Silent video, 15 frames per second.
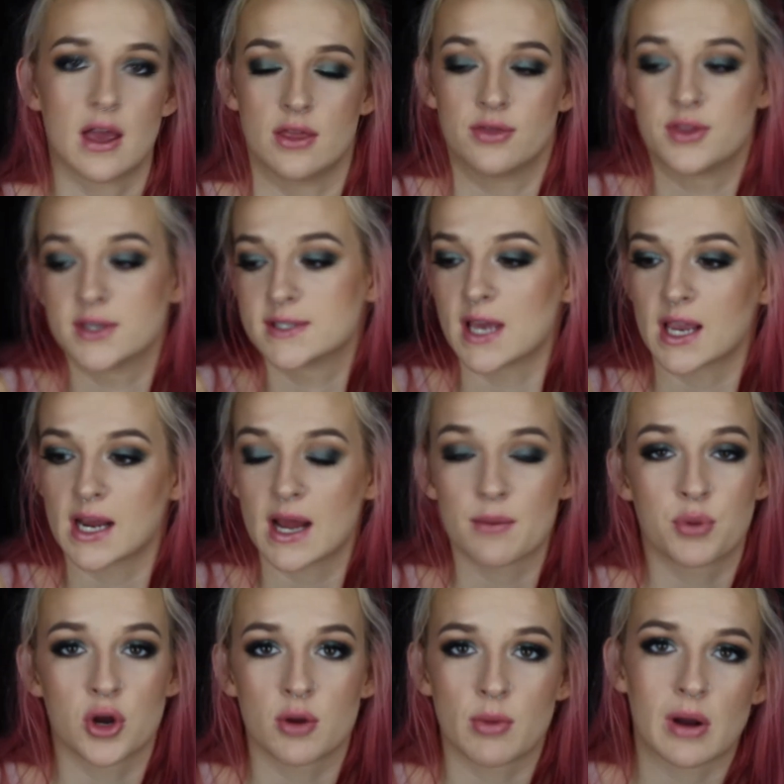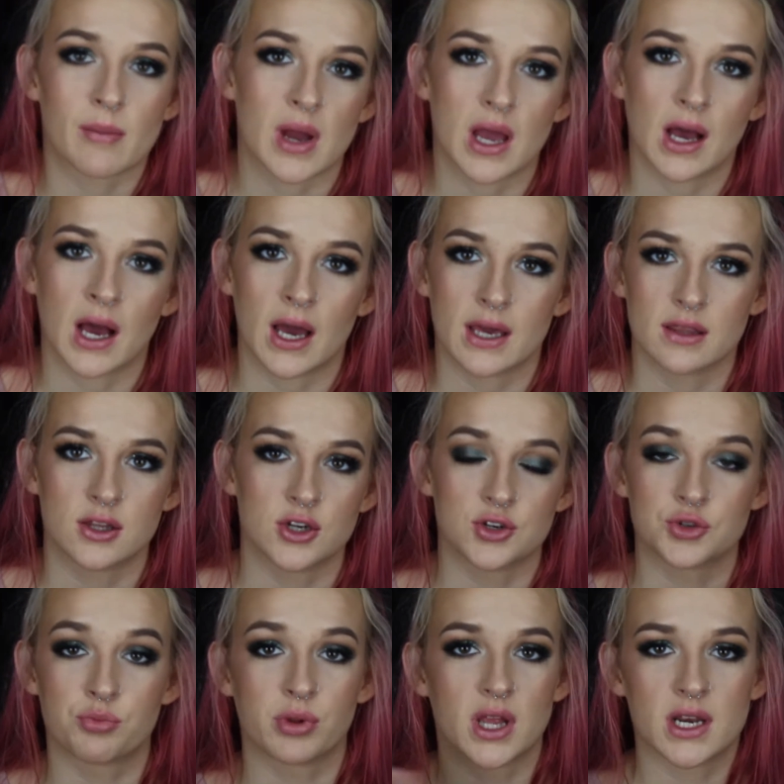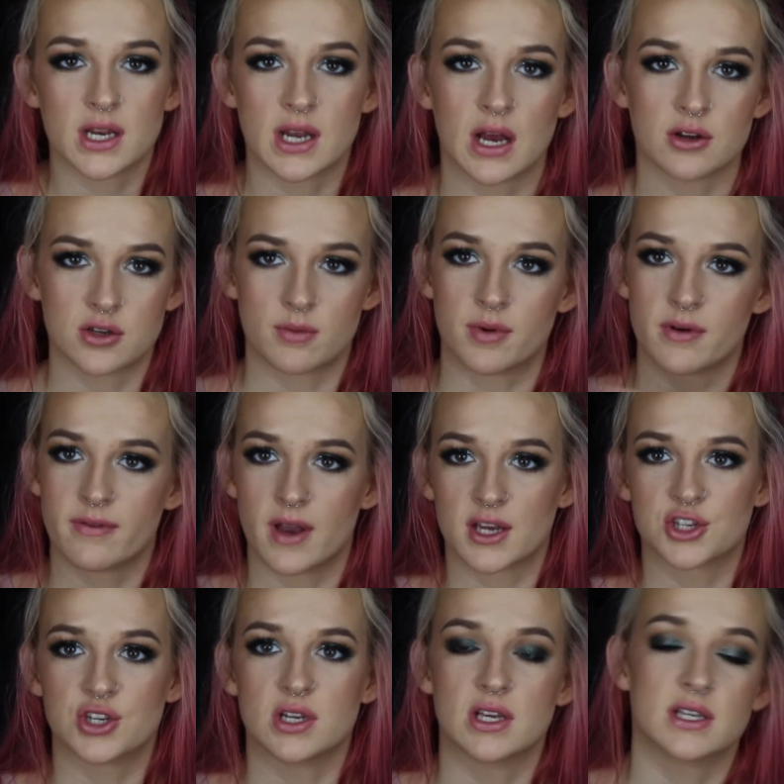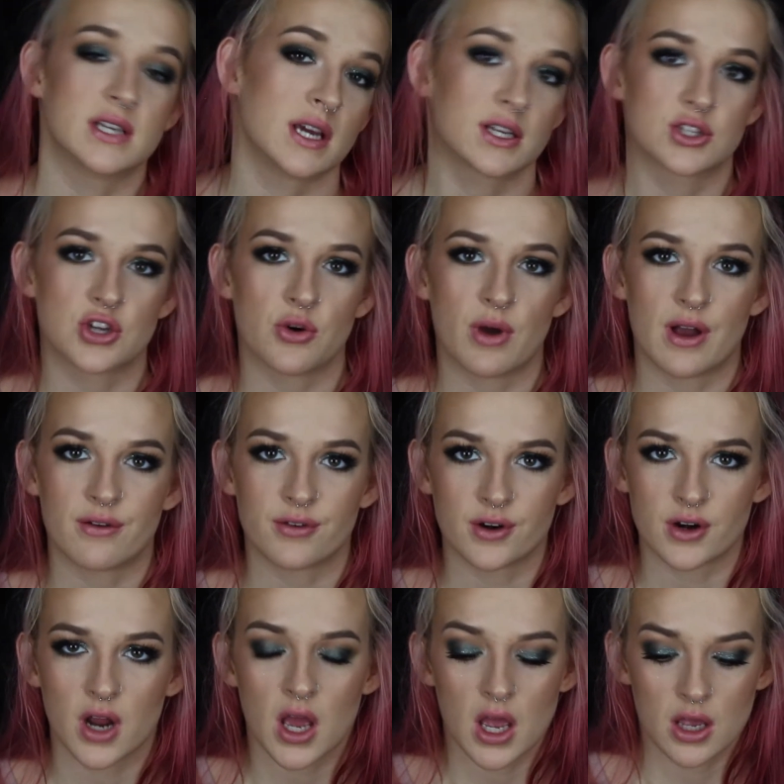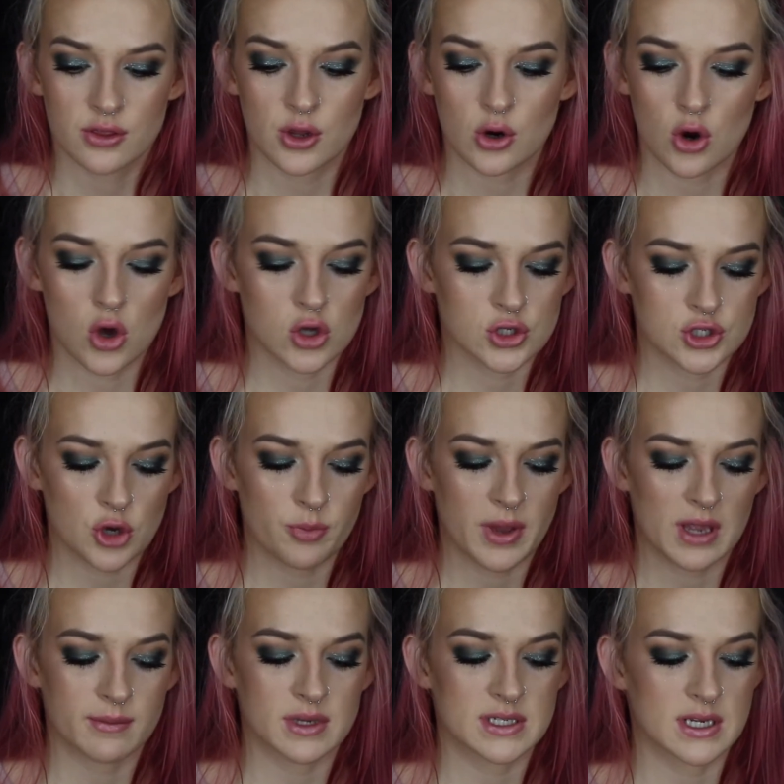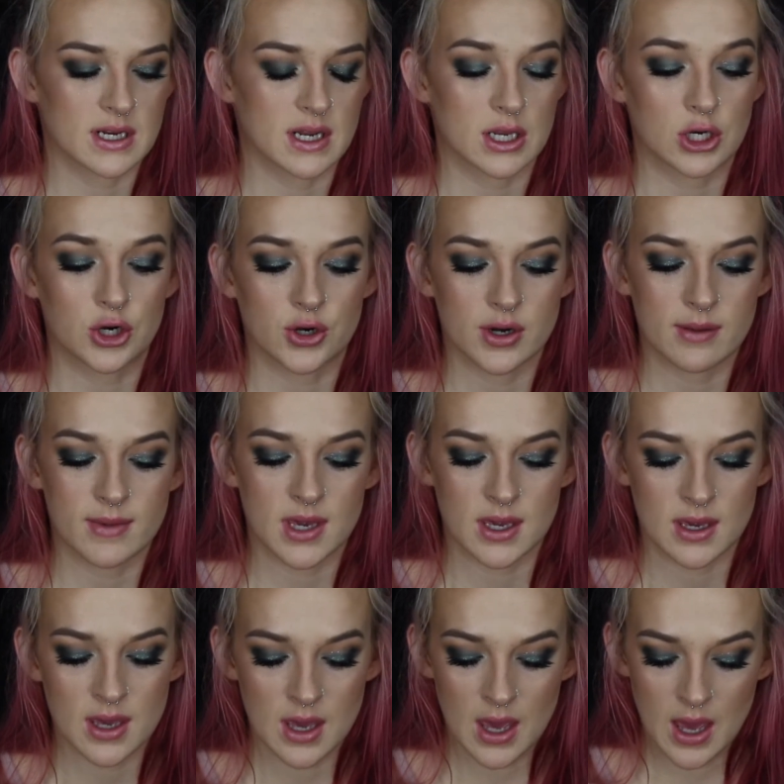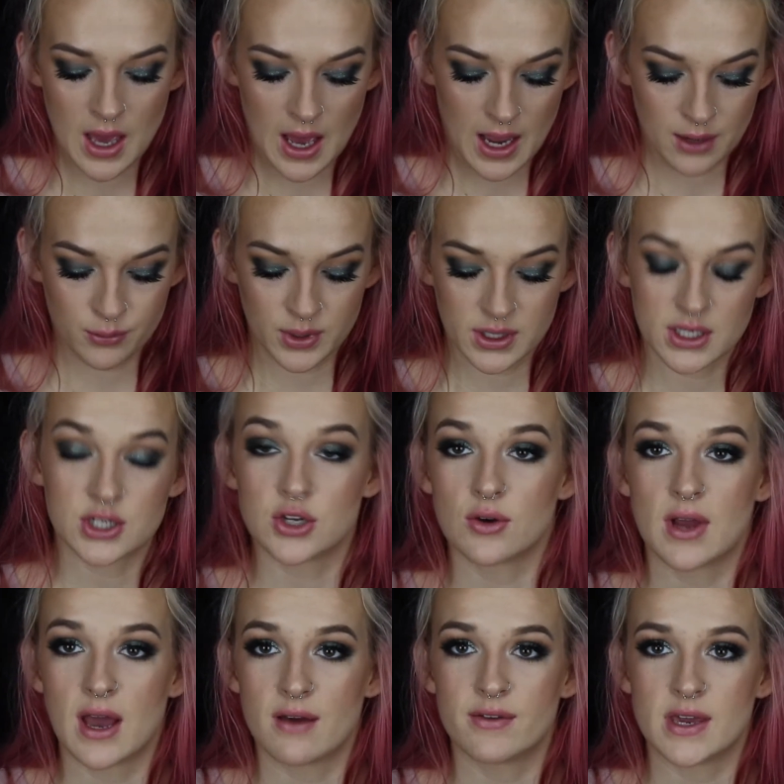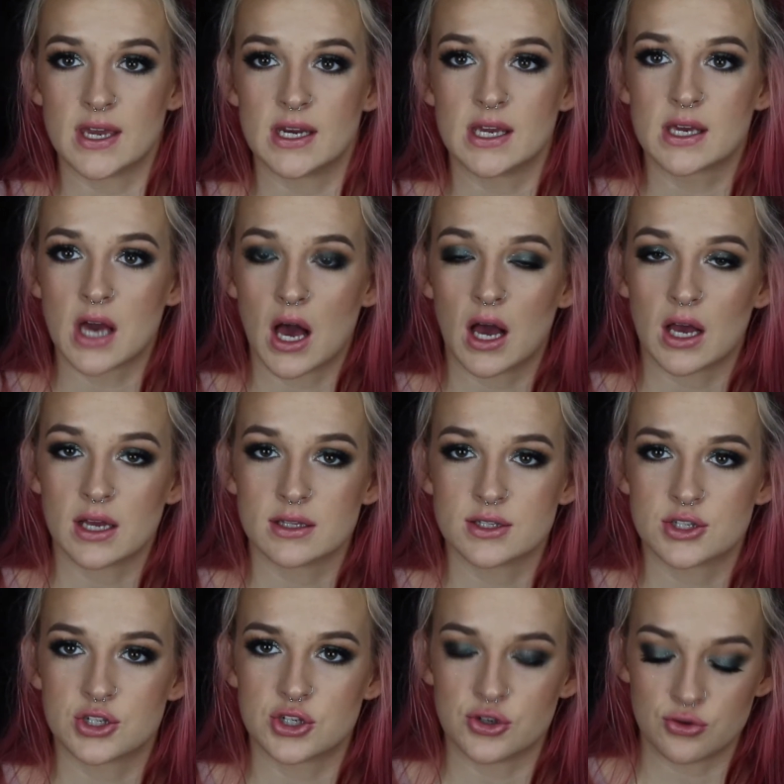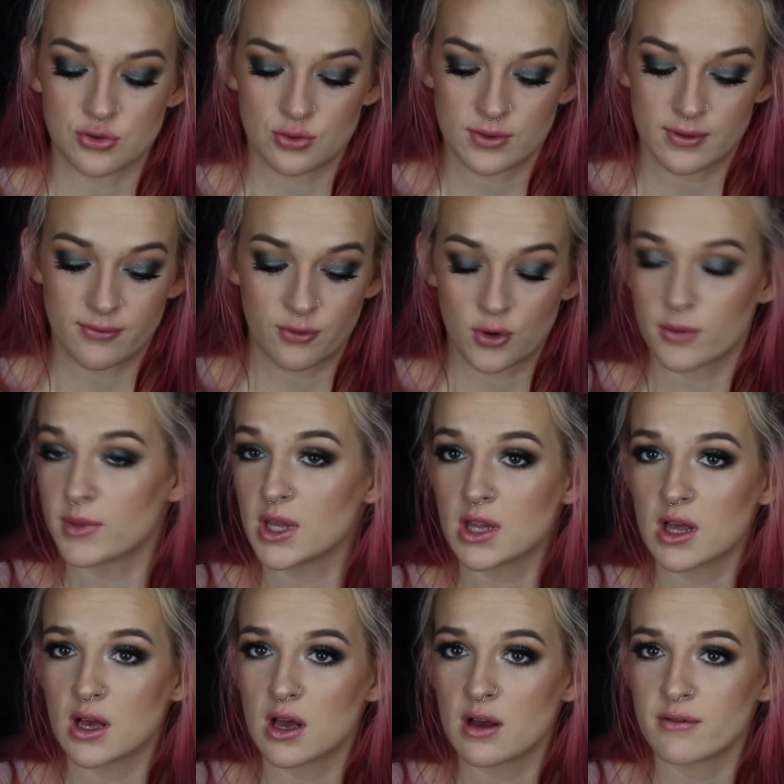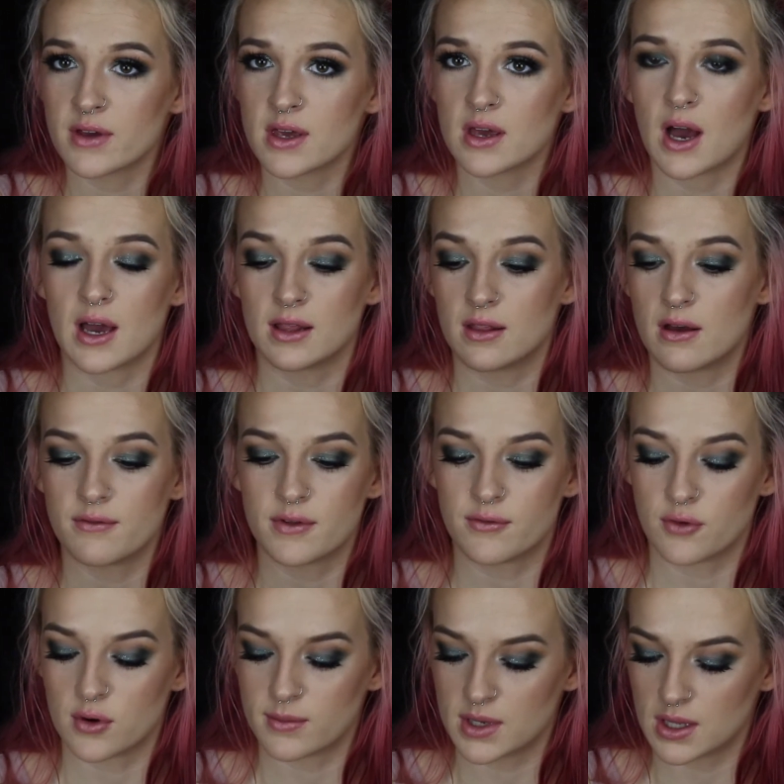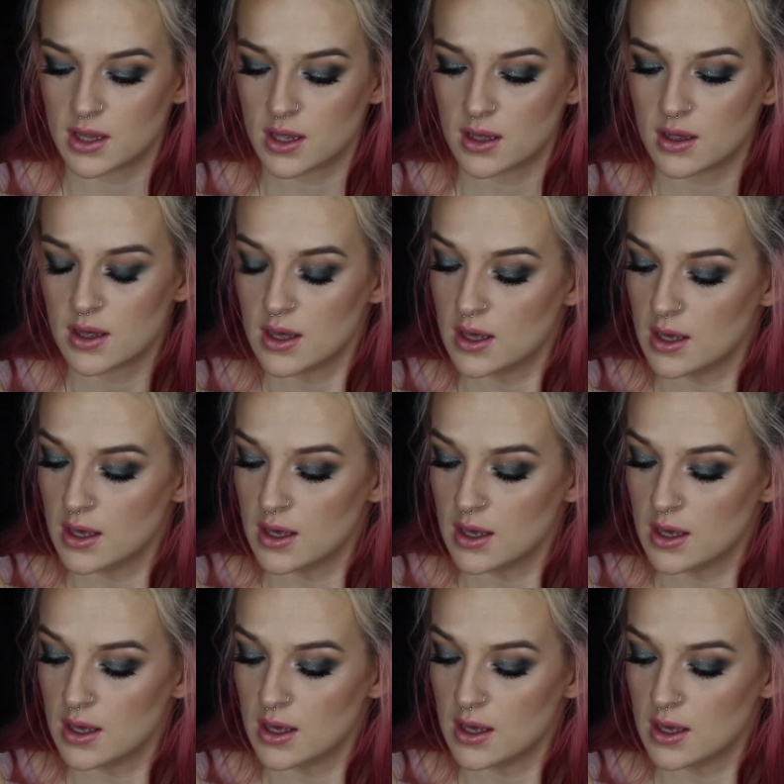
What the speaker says: The second I put them on my eye, they're blended out to perfection. It takes no effort. They're also pigmented and creamy. I really don't have any cons to the formula of it. I love the formula.